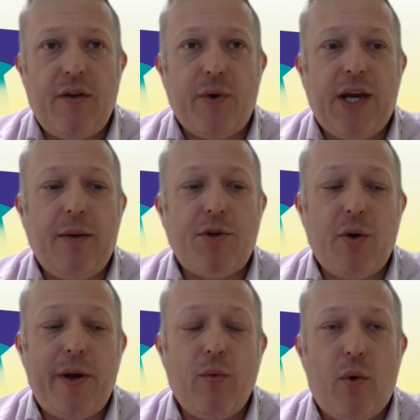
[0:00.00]
If we keep
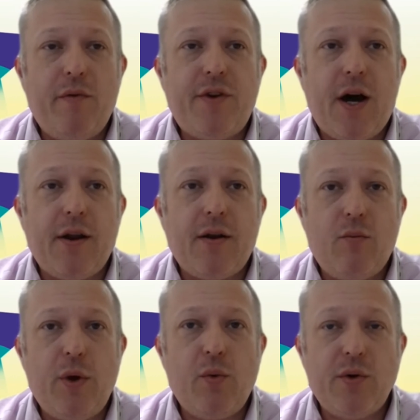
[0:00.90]
doing what we've done,
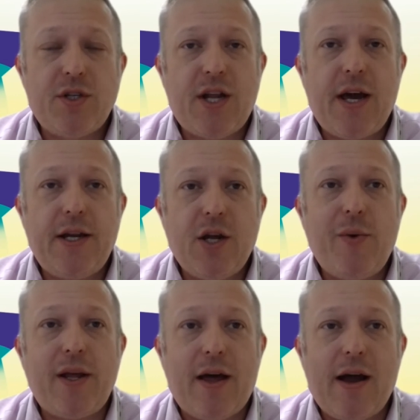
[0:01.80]
we will stay
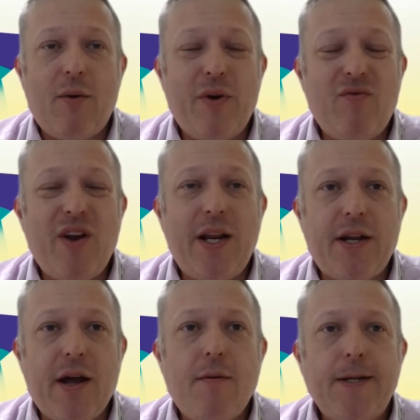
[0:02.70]
doing that, and we really
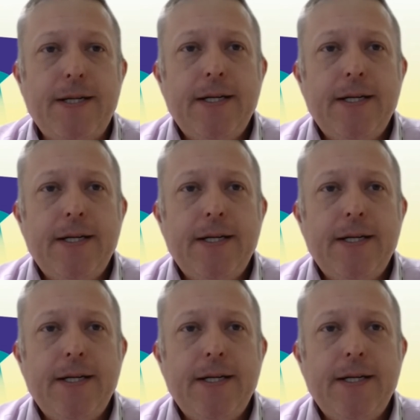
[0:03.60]
don't.